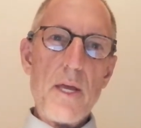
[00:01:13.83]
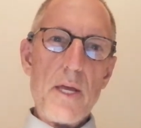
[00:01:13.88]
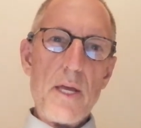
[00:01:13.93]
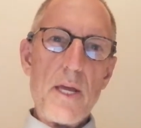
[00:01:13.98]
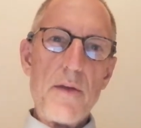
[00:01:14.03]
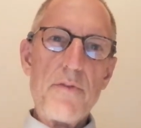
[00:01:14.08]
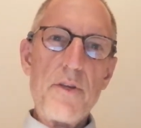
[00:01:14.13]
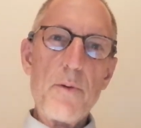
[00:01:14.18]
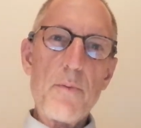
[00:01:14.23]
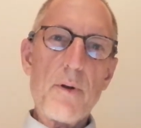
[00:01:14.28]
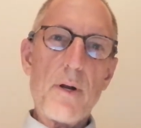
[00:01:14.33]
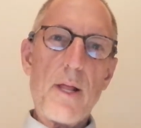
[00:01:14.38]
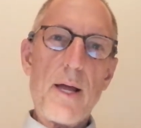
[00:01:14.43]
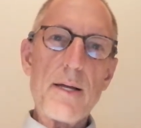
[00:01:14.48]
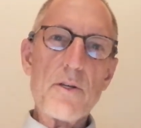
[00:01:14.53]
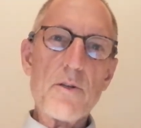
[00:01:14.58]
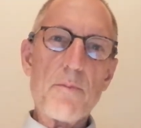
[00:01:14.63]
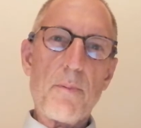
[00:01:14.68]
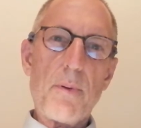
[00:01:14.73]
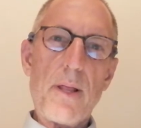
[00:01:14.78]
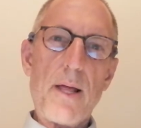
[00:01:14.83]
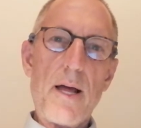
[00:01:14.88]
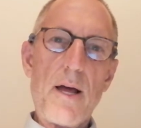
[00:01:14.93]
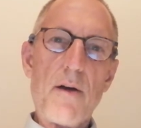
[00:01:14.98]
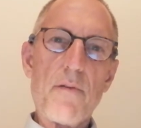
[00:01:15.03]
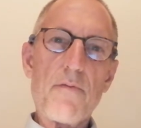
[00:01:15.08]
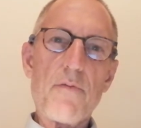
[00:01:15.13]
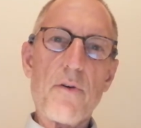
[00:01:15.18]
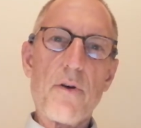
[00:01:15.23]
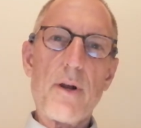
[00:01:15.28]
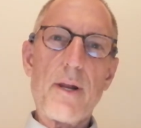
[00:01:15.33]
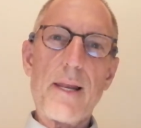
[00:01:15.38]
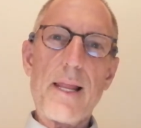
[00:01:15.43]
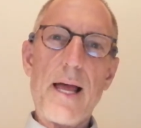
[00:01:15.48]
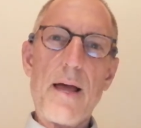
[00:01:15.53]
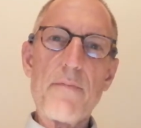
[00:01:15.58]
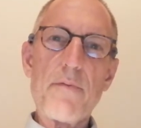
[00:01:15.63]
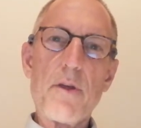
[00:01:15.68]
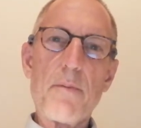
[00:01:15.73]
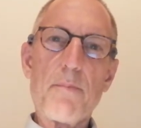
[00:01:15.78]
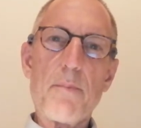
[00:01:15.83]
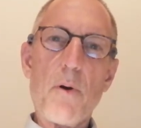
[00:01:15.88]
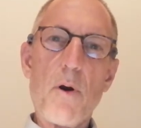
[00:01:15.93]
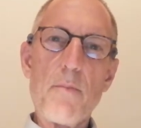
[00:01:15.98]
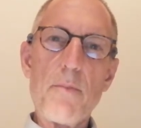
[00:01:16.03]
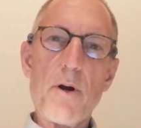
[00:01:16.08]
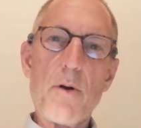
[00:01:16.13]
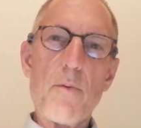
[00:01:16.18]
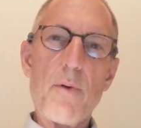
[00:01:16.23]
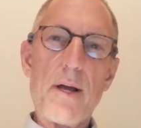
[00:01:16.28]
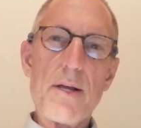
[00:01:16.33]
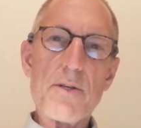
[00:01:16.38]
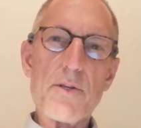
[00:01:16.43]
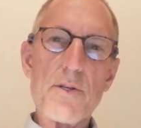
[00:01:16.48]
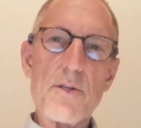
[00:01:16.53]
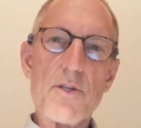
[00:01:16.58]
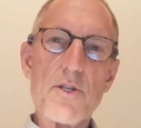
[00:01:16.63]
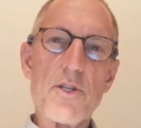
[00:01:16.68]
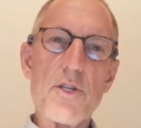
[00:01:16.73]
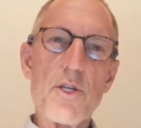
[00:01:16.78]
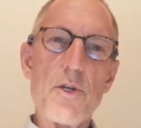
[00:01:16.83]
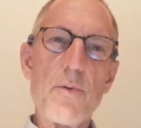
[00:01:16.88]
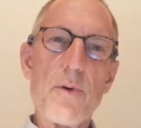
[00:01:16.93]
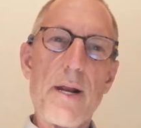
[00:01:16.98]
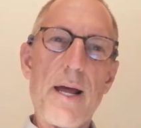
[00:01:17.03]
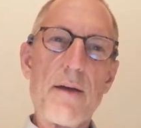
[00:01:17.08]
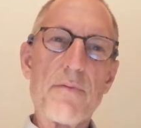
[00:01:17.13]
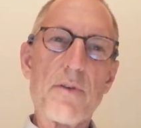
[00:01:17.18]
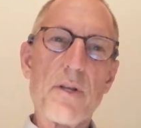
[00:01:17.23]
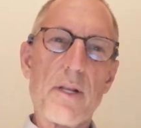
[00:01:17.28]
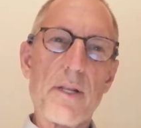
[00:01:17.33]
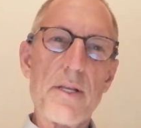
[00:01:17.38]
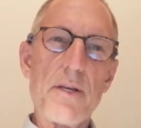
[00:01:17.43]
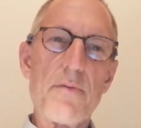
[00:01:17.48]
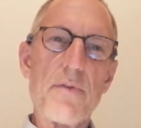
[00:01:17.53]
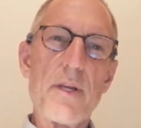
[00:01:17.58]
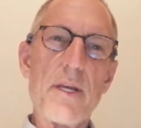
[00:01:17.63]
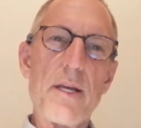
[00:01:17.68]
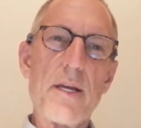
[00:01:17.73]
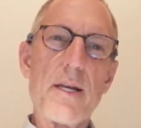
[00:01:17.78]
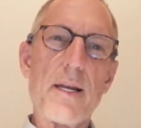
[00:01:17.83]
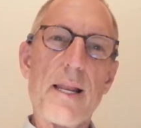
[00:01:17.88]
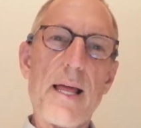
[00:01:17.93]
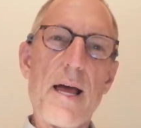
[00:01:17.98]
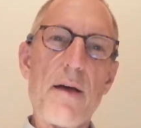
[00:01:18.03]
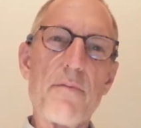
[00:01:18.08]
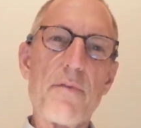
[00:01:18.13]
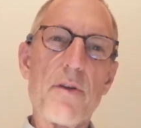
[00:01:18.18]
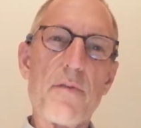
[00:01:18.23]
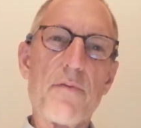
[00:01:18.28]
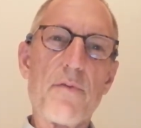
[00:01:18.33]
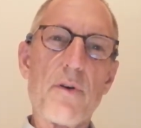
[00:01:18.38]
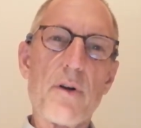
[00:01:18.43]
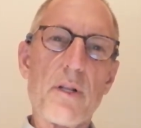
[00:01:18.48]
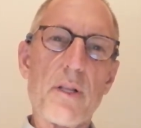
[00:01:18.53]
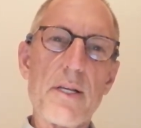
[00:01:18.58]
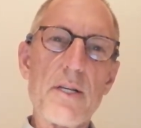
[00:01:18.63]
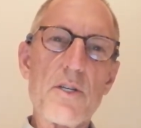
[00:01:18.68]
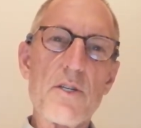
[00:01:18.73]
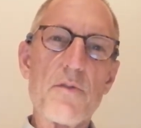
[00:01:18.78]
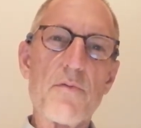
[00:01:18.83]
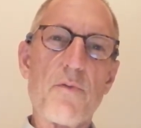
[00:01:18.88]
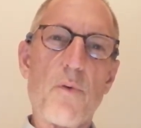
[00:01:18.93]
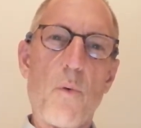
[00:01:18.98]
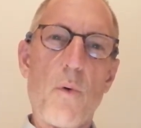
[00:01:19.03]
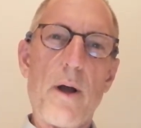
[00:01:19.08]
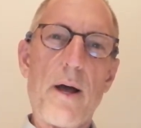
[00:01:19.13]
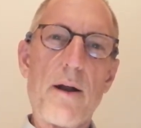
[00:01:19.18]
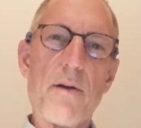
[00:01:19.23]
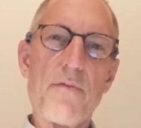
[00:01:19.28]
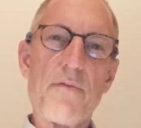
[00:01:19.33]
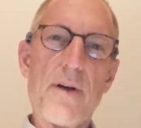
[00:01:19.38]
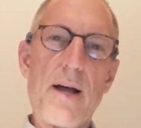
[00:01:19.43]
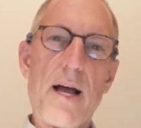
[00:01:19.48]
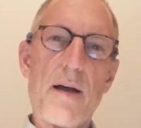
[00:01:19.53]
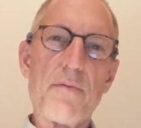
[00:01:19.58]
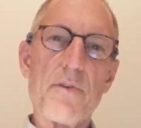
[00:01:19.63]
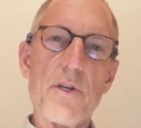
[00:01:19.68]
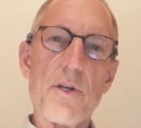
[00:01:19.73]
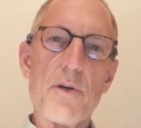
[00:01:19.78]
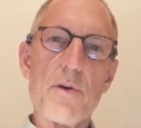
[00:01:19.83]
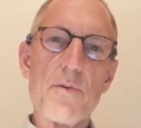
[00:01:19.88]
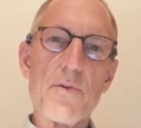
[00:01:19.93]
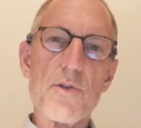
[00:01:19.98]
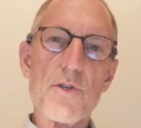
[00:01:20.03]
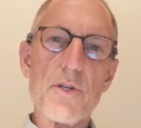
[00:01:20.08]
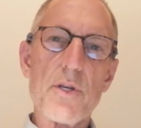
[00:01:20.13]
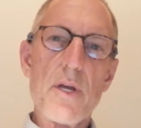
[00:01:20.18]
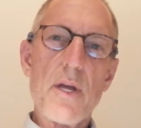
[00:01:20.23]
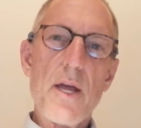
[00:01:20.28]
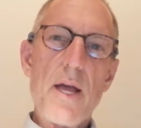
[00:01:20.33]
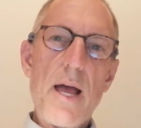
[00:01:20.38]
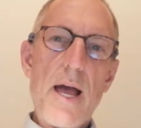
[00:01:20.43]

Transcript: If you would like to apply for a Latvian permanent residence, you would have to live in Latvia for at least 4 out of 5 years